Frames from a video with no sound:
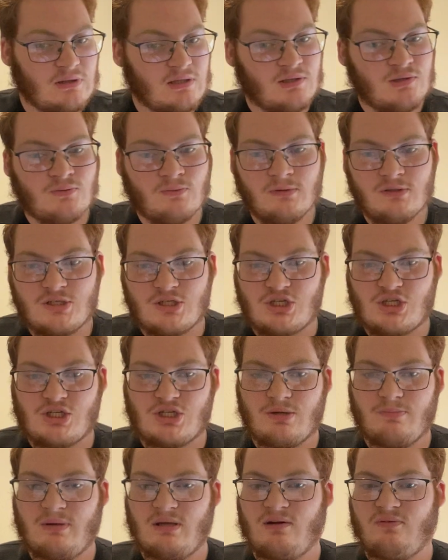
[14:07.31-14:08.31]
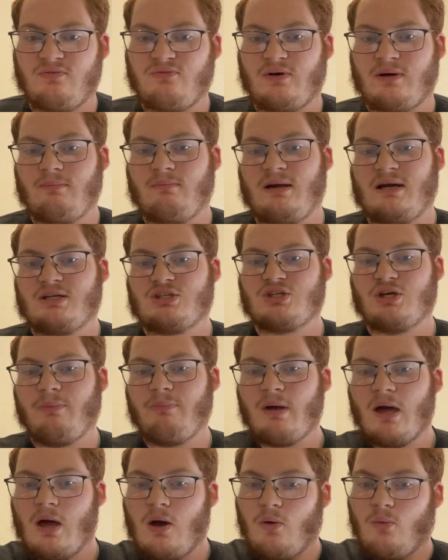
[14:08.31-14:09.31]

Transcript: this one should be a fun matchup.